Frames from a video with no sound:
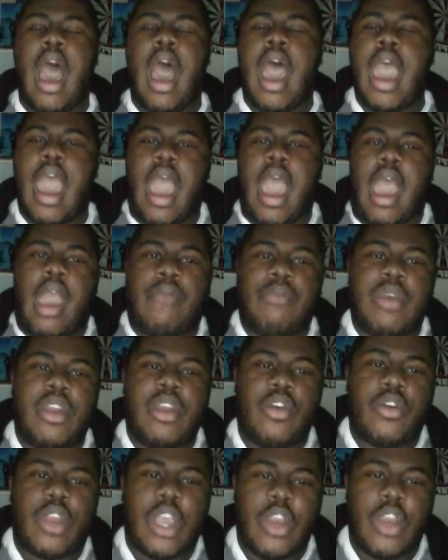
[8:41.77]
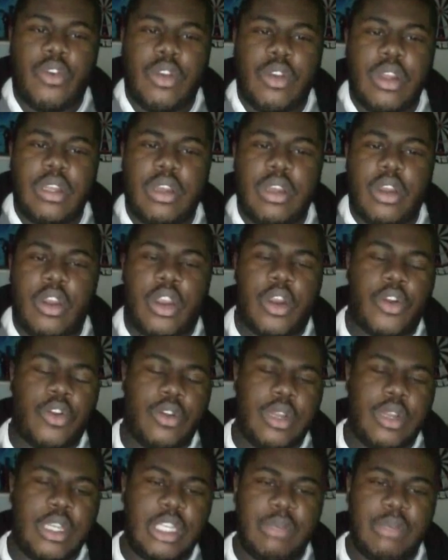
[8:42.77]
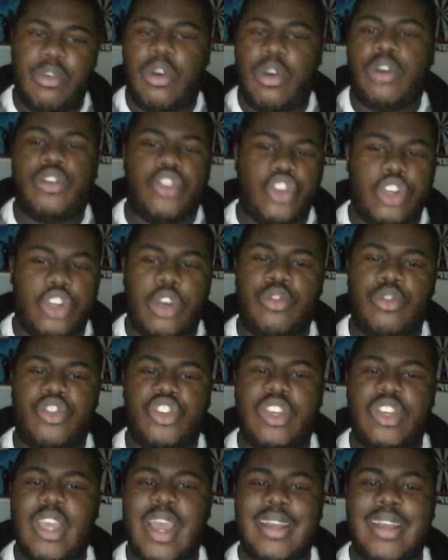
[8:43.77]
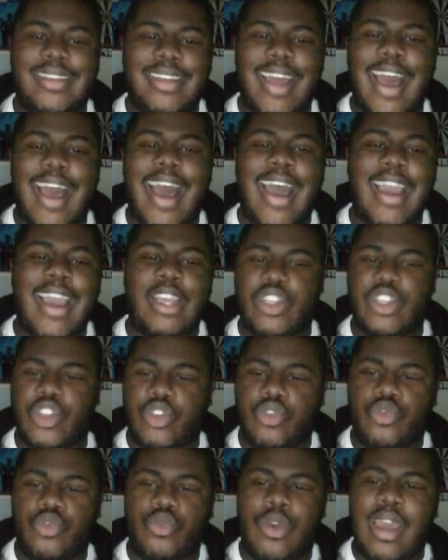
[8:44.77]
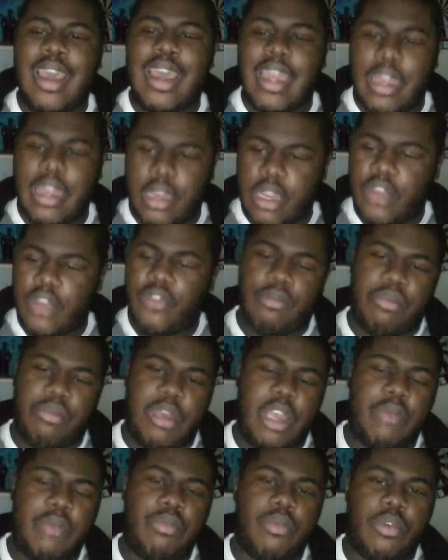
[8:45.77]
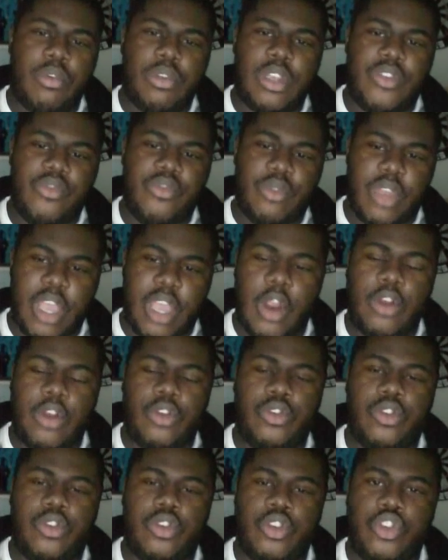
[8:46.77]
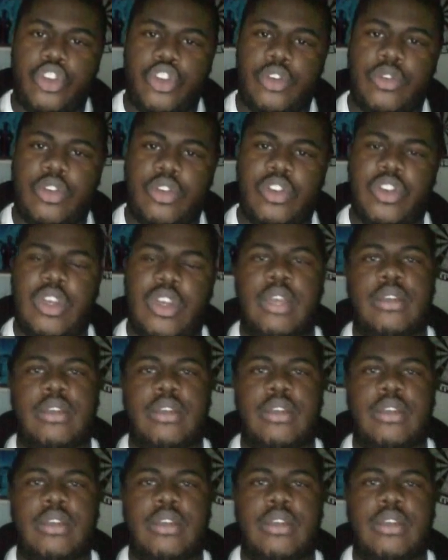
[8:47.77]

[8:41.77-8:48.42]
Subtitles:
I mean, her character needs to be on the show. She has ties to different people, different characters on the show, such